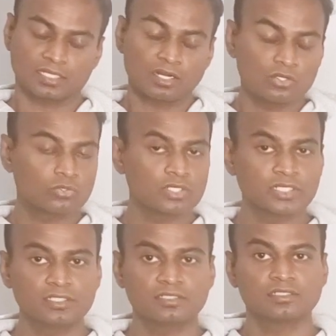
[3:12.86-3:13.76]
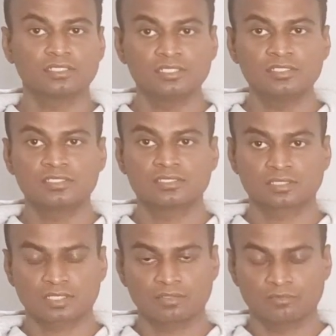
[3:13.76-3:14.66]
control kit
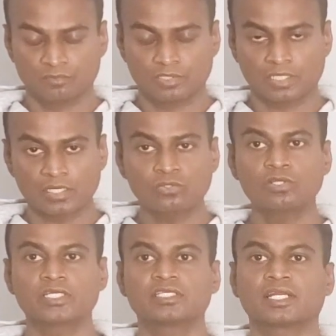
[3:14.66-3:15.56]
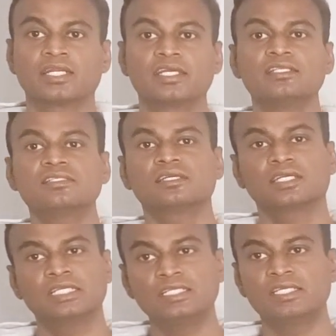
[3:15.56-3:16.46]
is the control kit contains
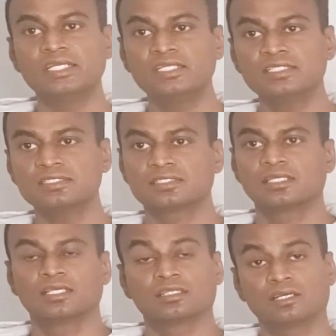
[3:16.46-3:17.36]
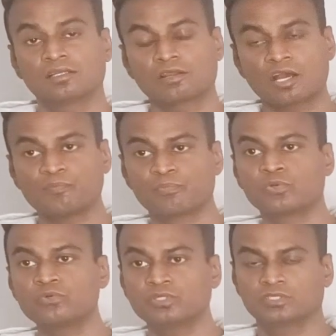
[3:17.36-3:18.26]
ingredients that are
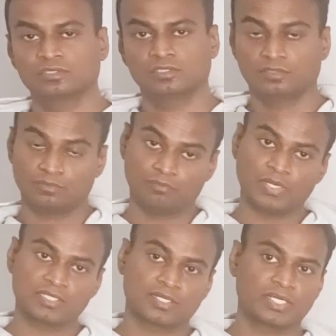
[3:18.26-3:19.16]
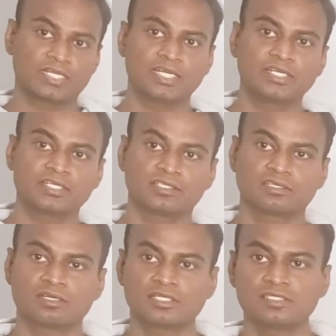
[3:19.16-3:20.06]
approved by the regulatory
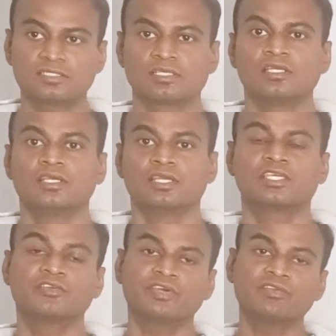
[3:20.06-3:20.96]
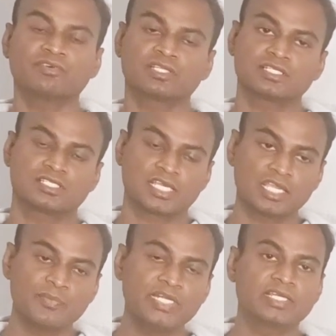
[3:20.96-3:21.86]
authorities, given for the
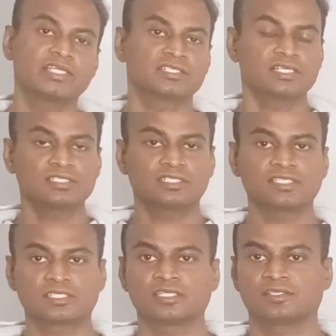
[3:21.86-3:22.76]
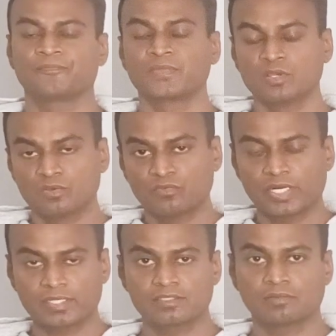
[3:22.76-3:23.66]
same indication as test kit. For
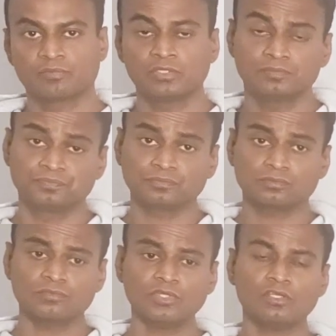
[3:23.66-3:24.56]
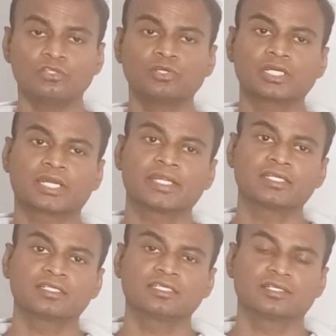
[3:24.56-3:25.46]
example, you are
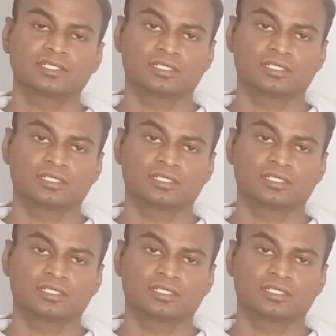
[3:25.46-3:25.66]
conducting